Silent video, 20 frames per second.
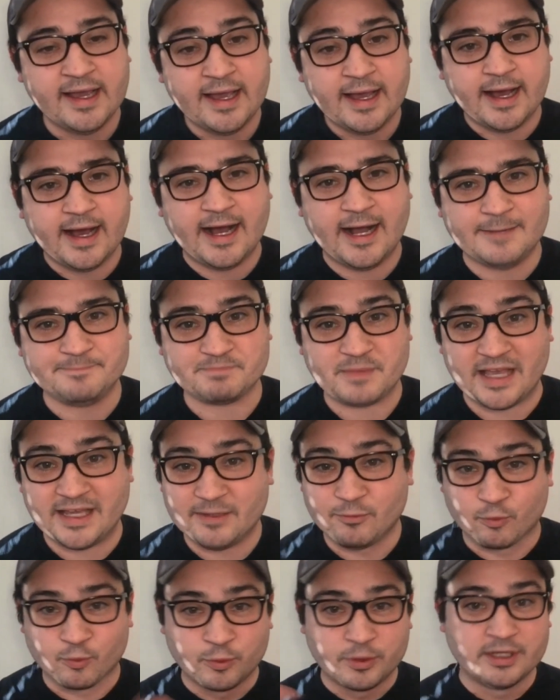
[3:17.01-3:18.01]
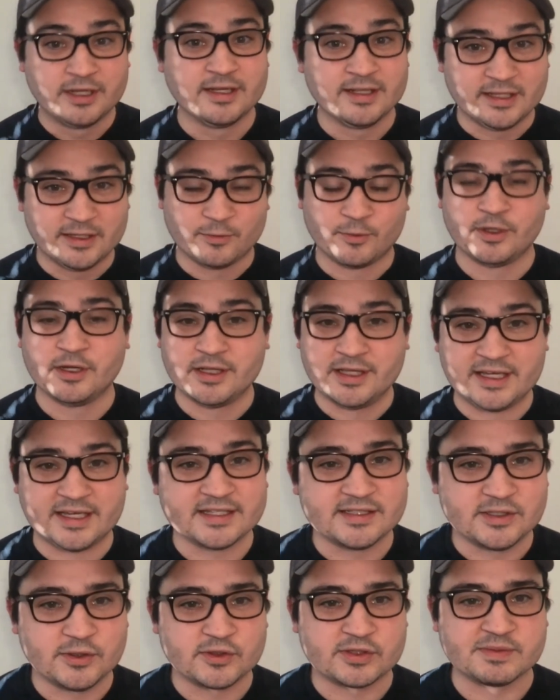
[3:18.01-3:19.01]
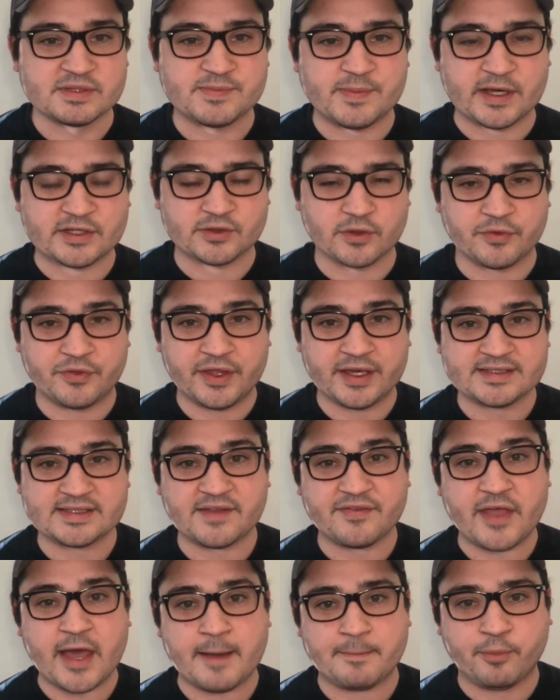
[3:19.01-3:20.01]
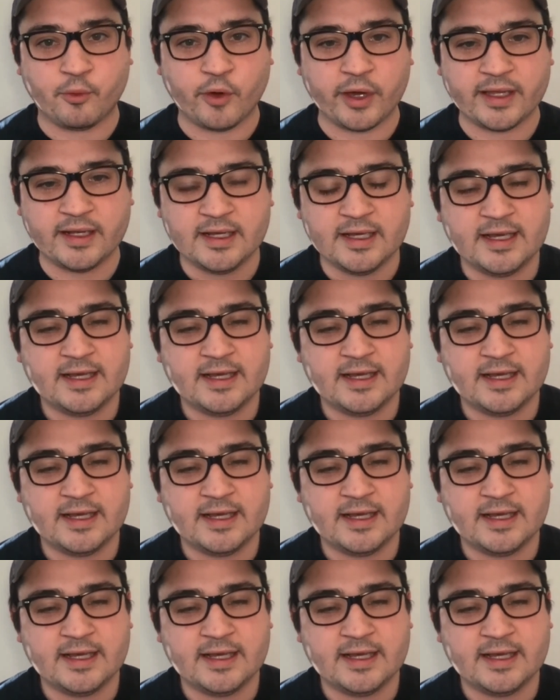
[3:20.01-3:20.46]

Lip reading: And he really, really can do some special things at that point.